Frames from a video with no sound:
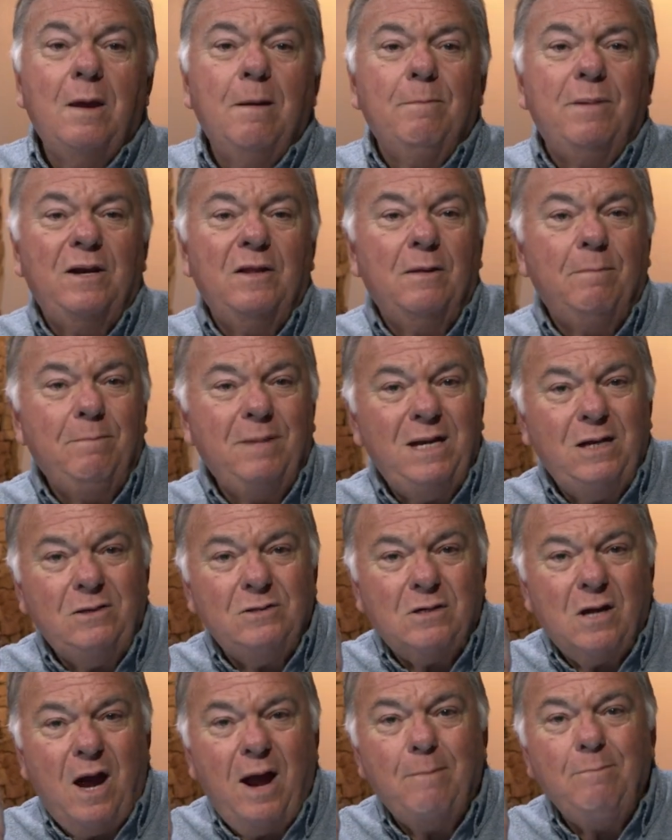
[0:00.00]
But in the
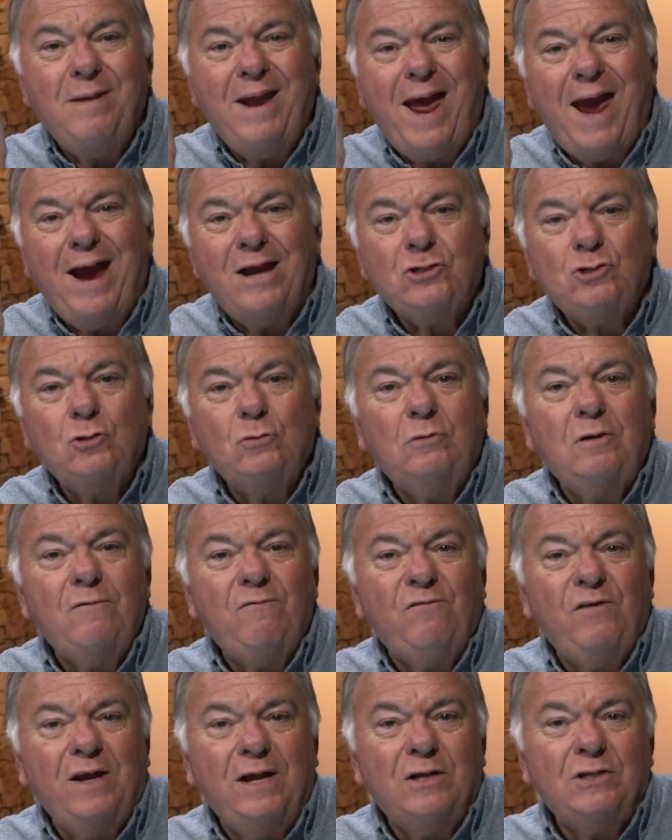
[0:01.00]
meantime, national
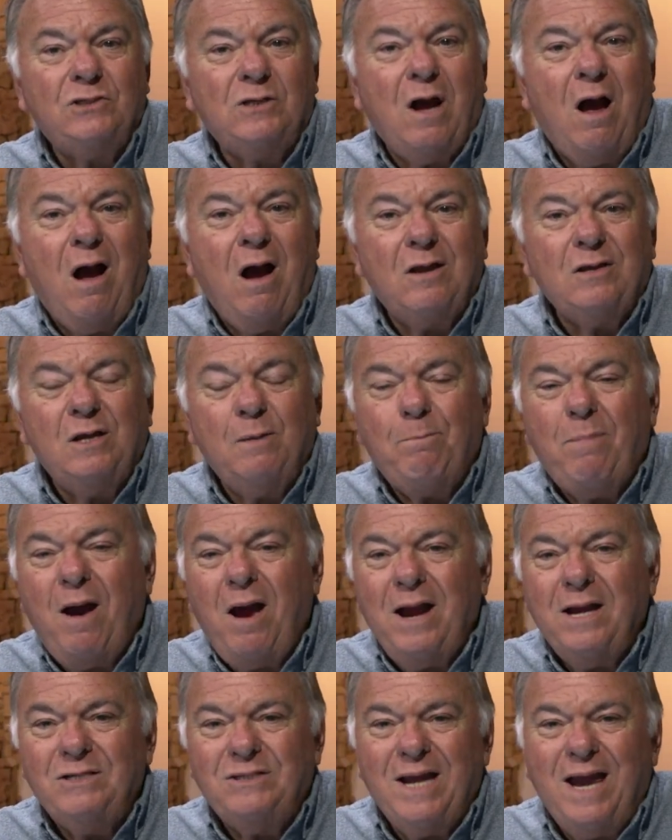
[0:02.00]
defense
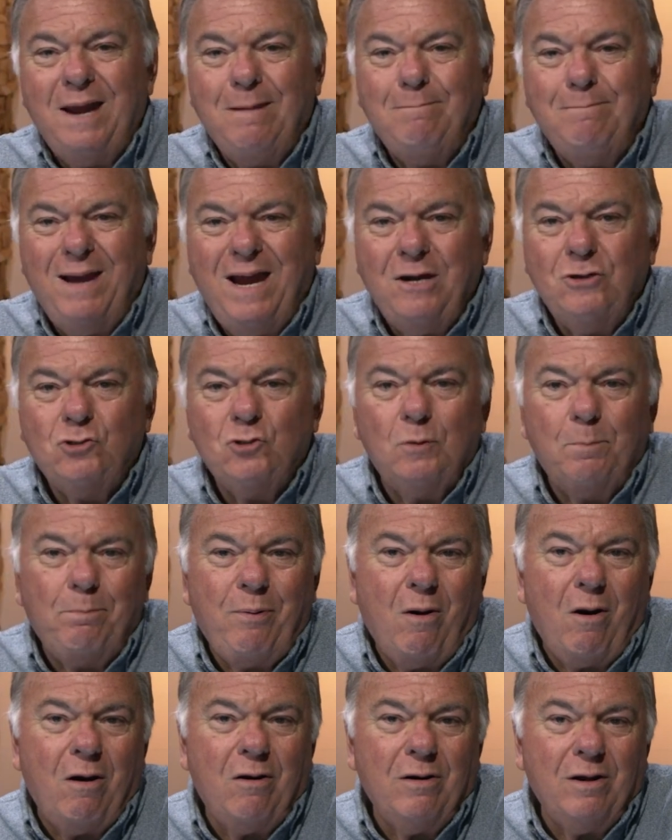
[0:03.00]
occupies a major
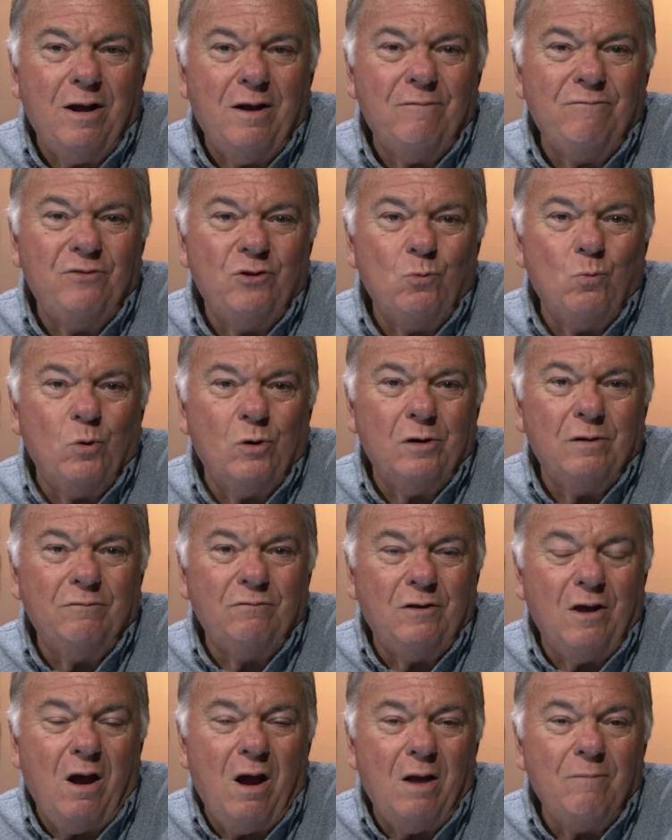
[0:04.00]
part of the Word
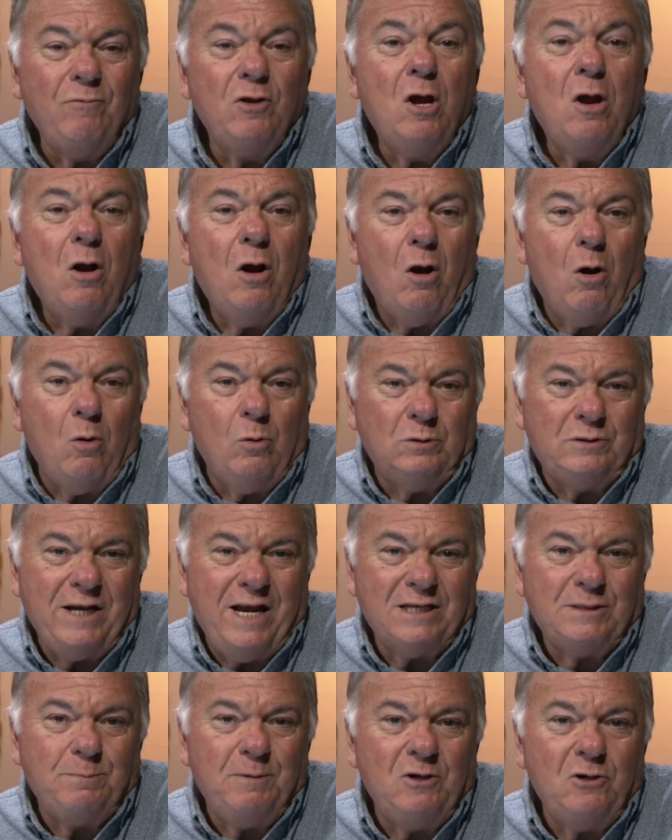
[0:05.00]
of God. Old
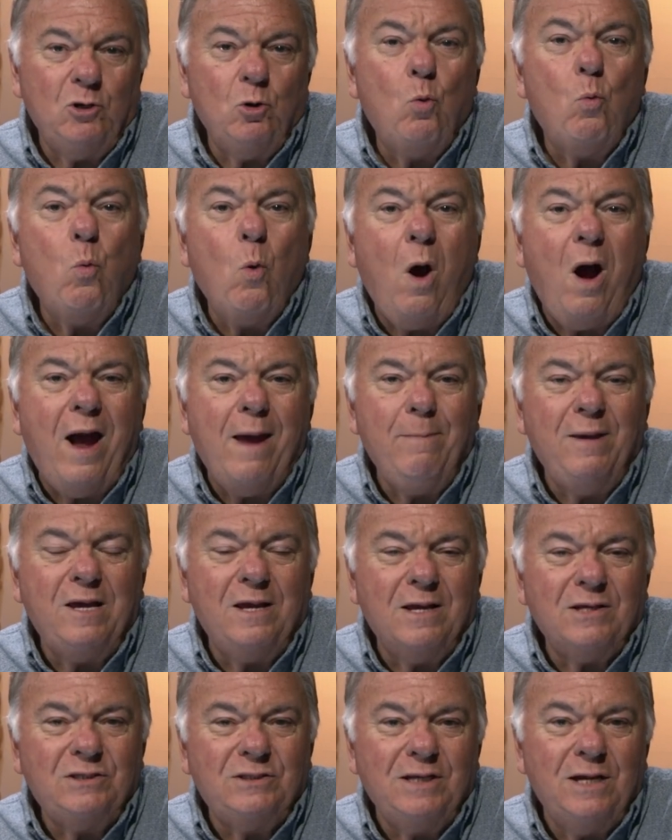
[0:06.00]
Testament knew. Why?
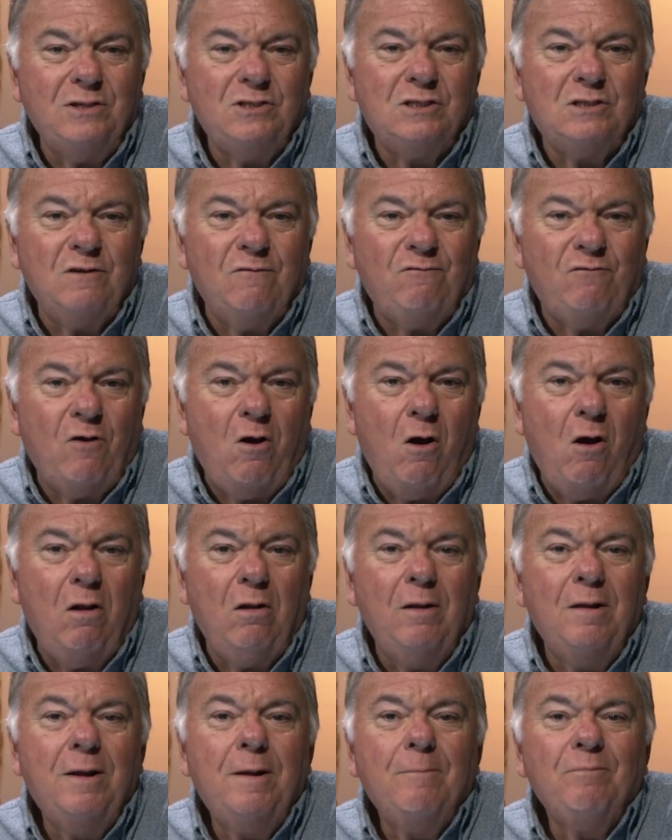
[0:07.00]
Because since the fall